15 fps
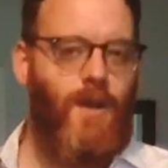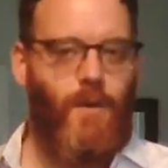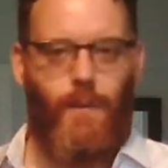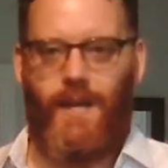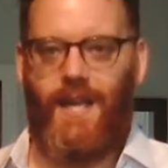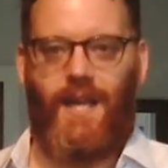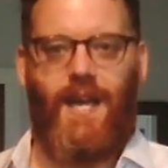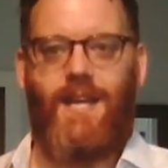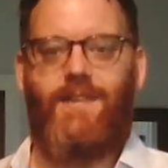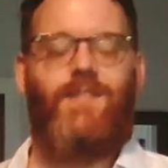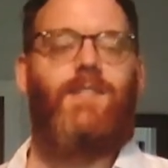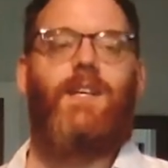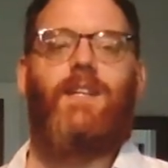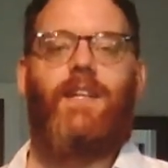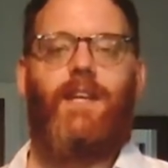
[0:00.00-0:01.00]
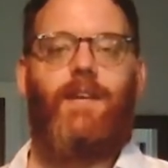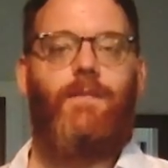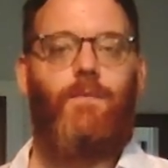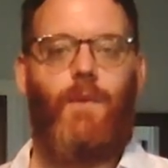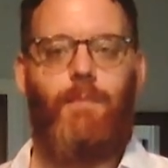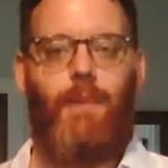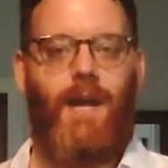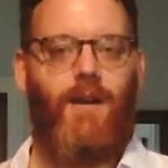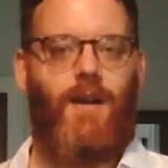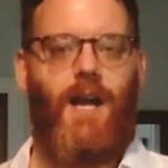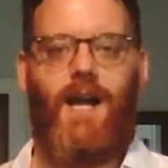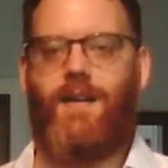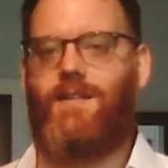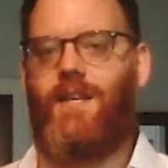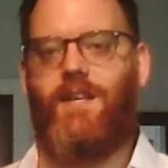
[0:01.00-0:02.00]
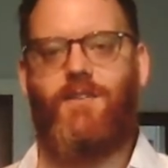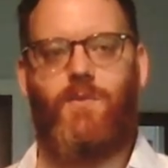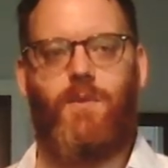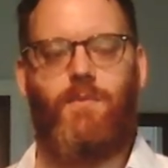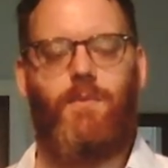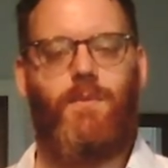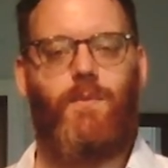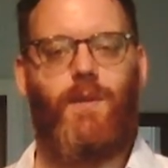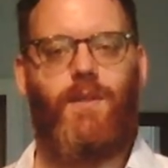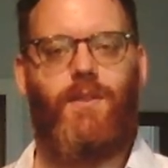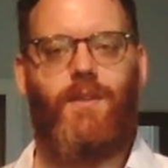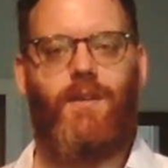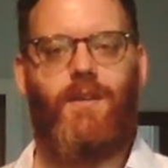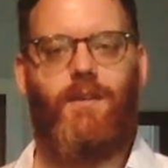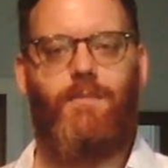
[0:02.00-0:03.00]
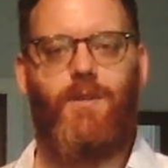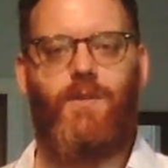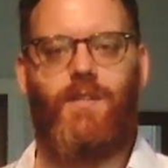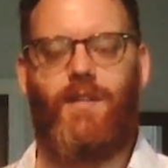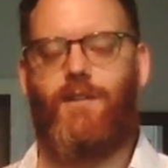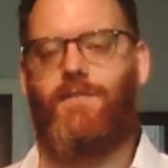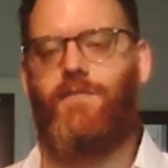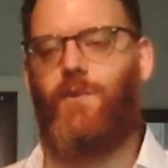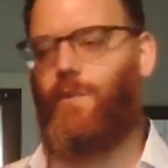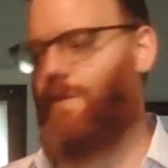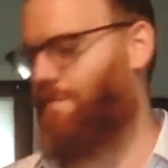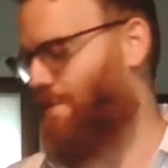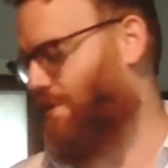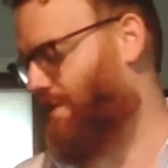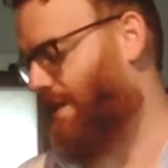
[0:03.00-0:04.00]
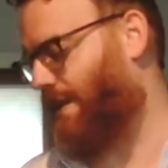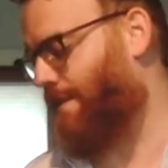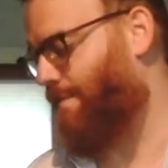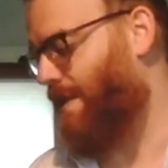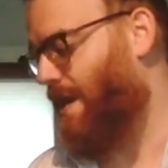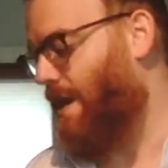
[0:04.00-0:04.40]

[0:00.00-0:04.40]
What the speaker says: We get kind of silly. We pair cocktails with music, or food with music.